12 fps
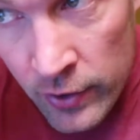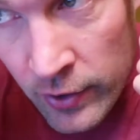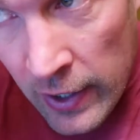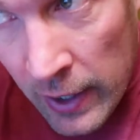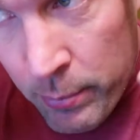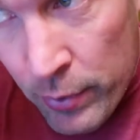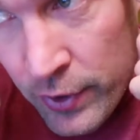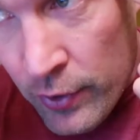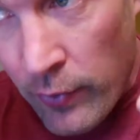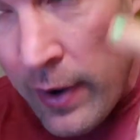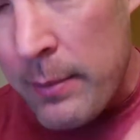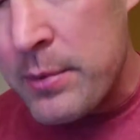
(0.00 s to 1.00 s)
you got to put
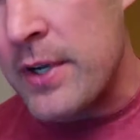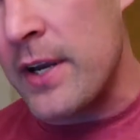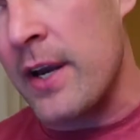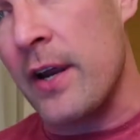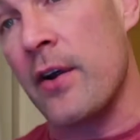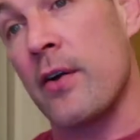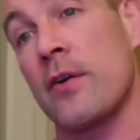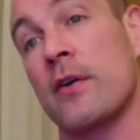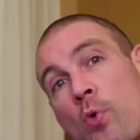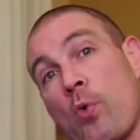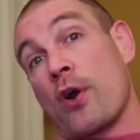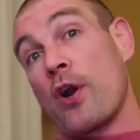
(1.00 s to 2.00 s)
the reps in here.
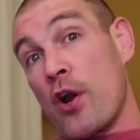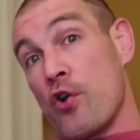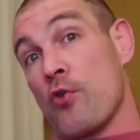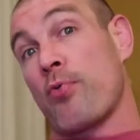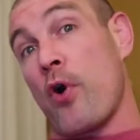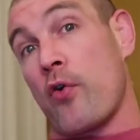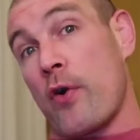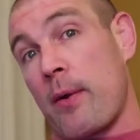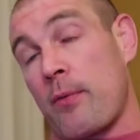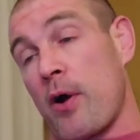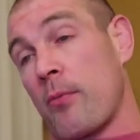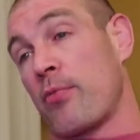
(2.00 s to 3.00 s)
We're working on a new
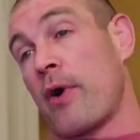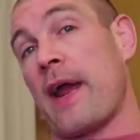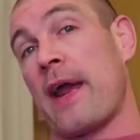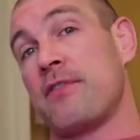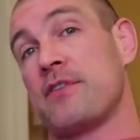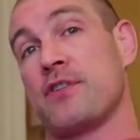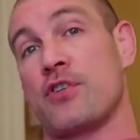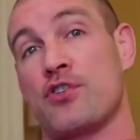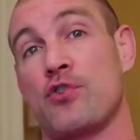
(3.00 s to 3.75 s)
program called Braves. It's a